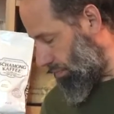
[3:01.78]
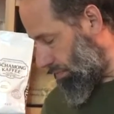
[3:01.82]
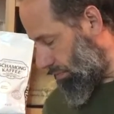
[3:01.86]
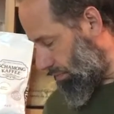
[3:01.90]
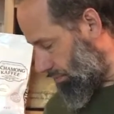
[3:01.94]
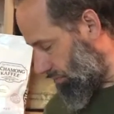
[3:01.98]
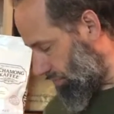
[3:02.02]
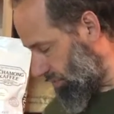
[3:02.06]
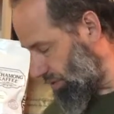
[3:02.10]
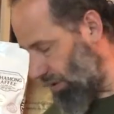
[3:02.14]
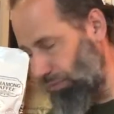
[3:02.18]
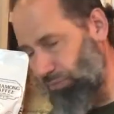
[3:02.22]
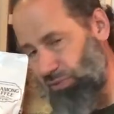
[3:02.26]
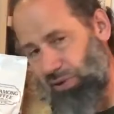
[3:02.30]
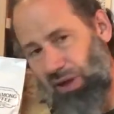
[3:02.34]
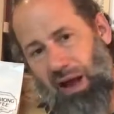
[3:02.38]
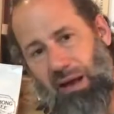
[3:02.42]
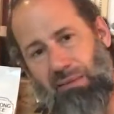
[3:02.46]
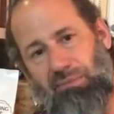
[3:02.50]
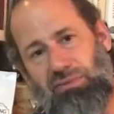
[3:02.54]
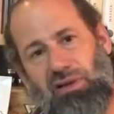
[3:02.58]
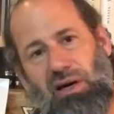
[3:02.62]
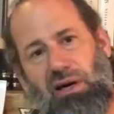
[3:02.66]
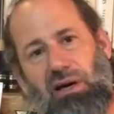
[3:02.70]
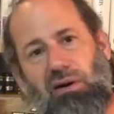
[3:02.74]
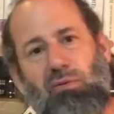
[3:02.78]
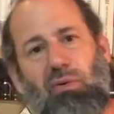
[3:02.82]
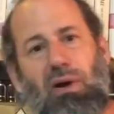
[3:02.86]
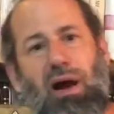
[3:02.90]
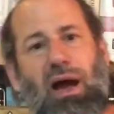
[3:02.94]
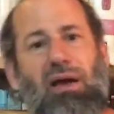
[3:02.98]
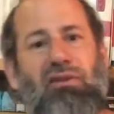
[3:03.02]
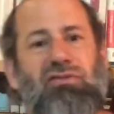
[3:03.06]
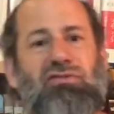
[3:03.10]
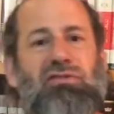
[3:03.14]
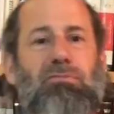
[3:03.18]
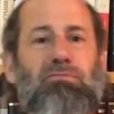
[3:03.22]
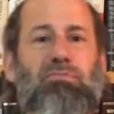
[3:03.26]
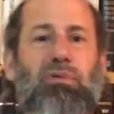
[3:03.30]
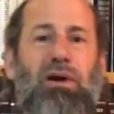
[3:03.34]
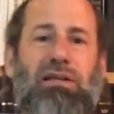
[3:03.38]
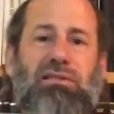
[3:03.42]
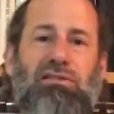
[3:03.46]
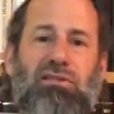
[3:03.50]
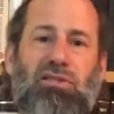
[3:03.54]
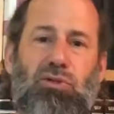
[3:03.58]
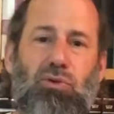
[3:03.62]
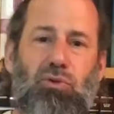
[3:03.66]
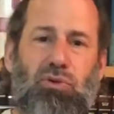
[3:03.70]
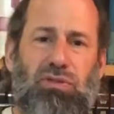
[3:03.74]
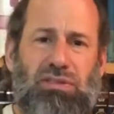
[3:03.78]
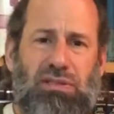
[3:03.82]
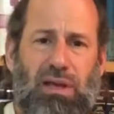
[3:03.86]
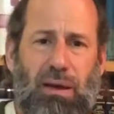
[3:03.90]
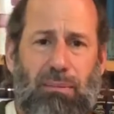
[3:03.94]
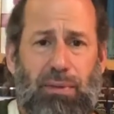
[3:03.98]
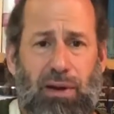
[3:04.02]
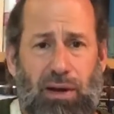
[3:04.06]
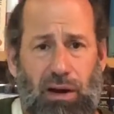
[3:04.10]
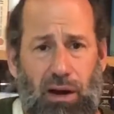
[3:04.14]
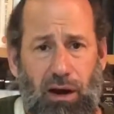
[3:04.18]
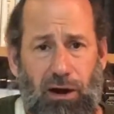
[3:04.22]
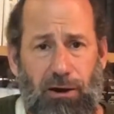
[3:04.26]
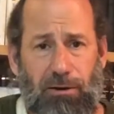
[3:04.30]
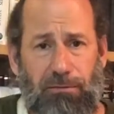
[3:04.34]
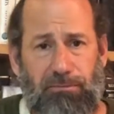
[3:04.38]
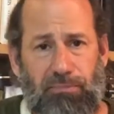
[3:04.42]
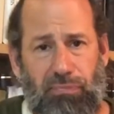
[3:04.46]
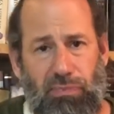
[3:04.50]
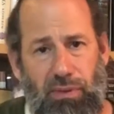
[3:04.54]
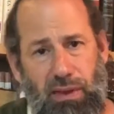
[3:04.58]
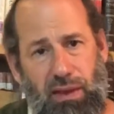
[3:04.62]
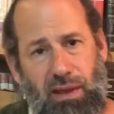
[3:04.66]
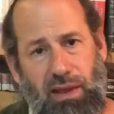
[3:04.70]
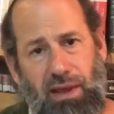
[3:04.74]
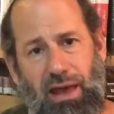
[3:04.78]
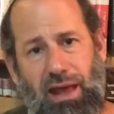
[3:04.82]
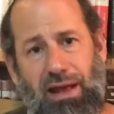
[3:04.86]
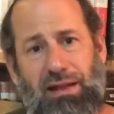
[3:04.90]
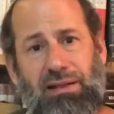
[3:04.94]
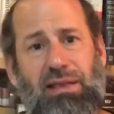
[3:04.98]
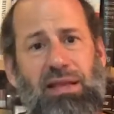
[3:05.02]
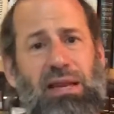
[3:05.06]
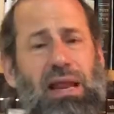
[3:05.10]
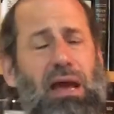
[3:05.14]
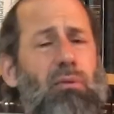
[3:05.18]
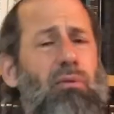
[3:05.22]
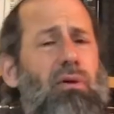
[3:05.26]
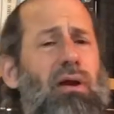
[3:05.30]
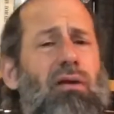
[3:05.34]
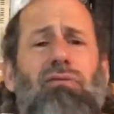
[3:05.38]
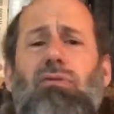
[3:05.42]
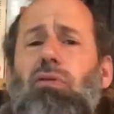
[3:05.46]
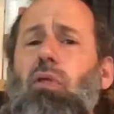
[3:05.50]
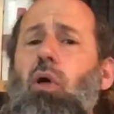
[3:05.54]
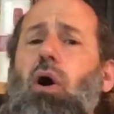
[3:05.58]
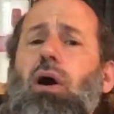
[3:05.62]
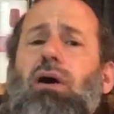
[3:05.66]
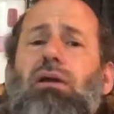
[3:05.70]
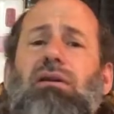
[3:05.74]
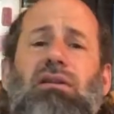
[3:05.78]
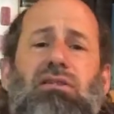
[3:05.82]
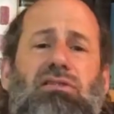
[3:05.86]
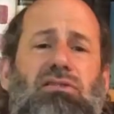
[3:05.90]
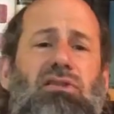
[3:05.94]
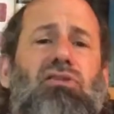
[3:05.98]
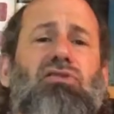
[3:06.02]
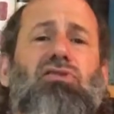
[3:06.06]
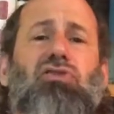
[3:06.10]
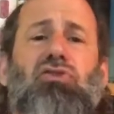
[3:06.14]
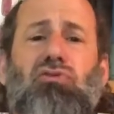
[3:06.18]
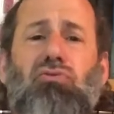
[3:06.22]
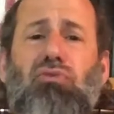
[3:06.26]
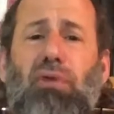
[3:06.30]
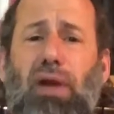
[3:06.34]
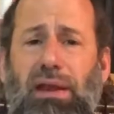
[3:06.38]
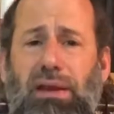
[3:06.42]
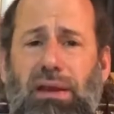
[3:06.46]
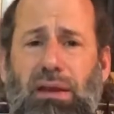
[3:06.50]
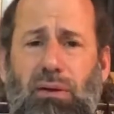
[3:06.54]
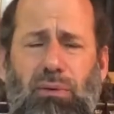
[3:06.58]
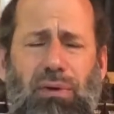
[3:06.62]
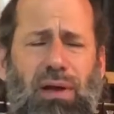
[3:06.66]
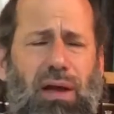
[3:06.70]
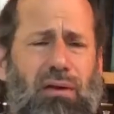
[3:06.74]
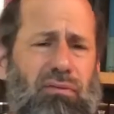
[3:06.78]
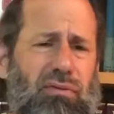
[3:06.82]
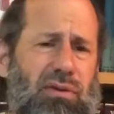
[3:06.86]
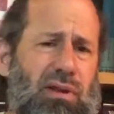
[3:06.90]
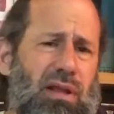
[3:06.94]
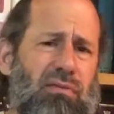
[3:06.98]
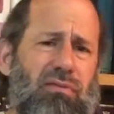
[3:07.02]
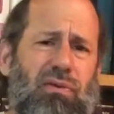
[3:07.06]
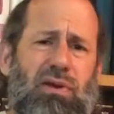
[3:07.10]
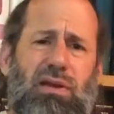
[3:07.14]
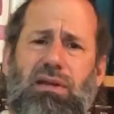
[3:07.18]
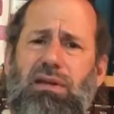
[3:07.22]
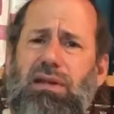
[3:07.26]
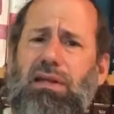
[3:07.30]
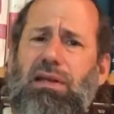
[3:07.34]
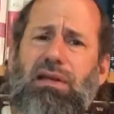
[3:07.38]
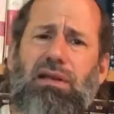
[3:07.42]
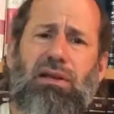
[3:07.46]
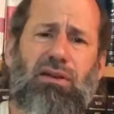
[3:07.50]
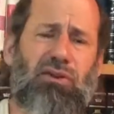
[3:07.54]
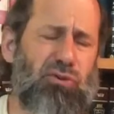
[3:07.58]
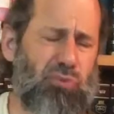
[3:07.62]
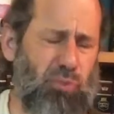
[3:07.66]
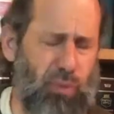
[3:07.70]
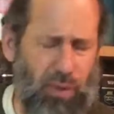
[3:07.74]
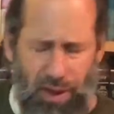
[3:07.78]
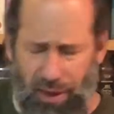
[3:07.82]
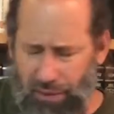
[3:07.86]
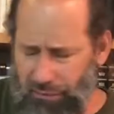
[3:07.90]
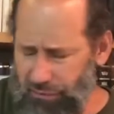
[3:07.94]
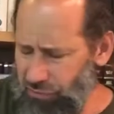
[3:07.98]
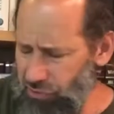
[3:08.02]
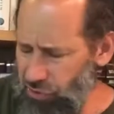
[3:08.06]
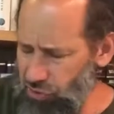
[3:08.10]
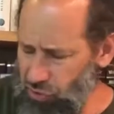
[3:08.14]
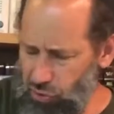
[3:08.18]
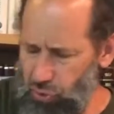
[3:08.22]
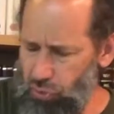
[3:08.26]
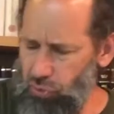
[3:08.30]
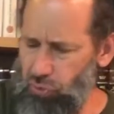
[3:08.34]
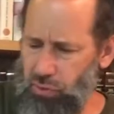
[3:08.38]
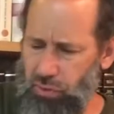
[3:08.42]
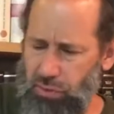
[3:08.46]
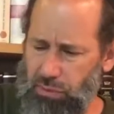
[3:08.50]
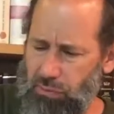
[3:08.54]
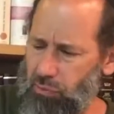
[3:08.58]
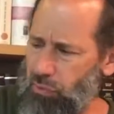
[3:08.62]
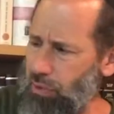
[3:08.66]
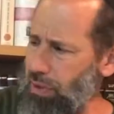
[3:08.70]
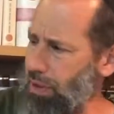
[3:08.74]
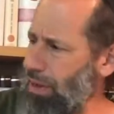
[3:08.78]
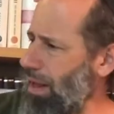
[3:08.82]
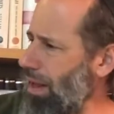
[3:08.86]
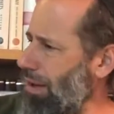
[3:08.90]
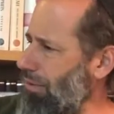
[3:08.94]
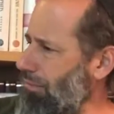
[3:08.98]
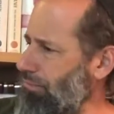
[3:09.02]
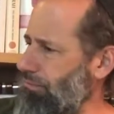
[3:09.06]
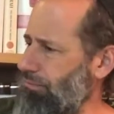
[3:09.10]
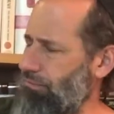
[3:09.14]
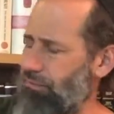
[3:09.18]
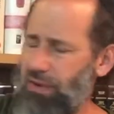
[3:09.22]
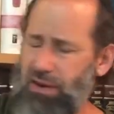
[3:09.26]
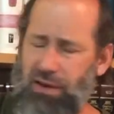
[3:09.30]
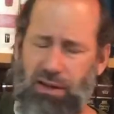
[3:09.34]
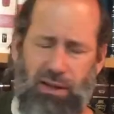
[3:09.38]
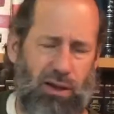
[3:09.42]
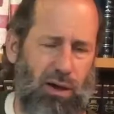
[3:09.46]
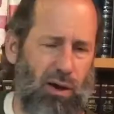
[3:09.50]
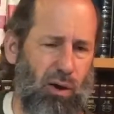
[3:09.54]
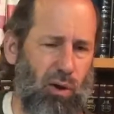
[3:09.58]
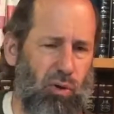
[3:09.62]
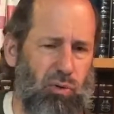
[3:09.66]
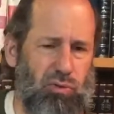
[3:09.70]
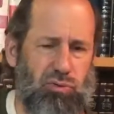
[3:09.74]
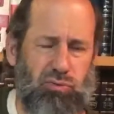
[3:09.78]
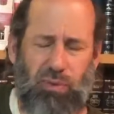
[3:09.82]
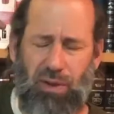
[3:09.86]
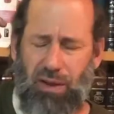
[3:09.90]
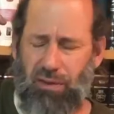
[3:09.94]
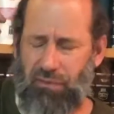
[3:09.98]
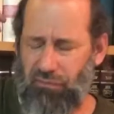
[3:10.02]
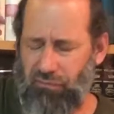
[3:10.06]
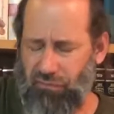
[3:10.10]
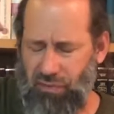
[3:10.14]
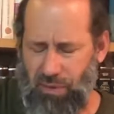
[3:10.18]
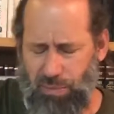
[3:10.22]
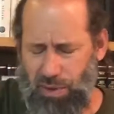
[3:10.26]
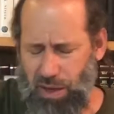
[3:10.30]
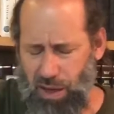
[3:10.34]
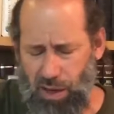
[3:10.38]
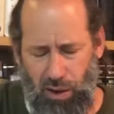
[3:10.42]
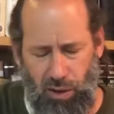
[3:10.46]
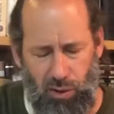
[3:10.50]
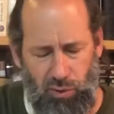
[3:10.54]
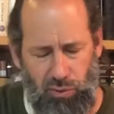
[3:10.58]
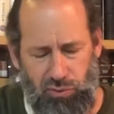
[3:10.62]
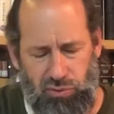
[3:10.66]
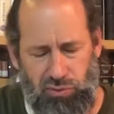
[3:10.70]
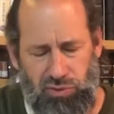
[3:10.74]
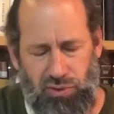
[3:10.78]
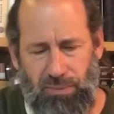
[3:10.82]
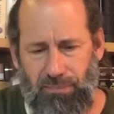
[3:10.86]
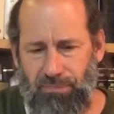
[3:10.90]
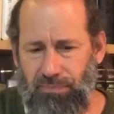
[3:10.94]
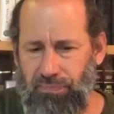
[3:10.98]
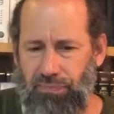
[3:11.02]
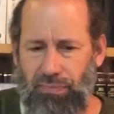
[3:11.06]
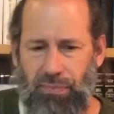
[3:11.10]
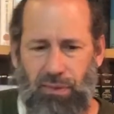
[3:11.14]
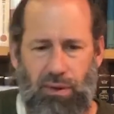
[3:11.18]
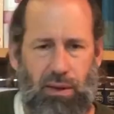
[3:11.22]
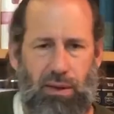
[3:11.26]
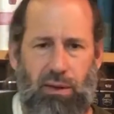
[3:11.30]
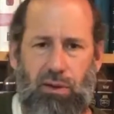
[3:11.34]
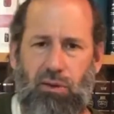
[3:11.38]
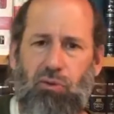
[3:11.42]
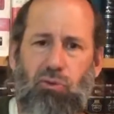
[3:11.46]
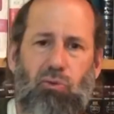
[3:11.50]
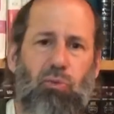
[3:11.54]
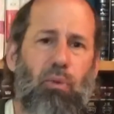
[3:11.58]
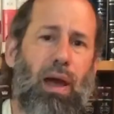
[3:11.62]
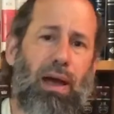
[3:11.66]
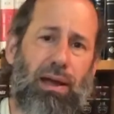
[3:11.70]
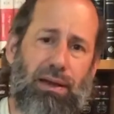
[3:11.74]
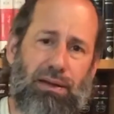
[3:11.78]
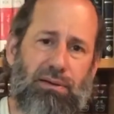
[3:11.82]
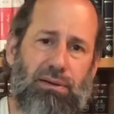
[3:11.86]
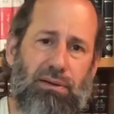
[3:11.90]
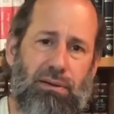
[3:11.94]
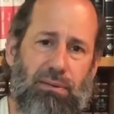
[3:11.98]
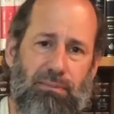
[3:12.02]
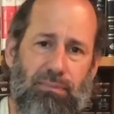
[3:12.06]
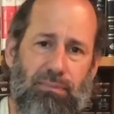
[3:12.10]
Sometimes I'll arrive someplace to do a seminar. And today we have long distance training. We have DVDs, we have Zoom, we have videos, we have Vimeos. Great.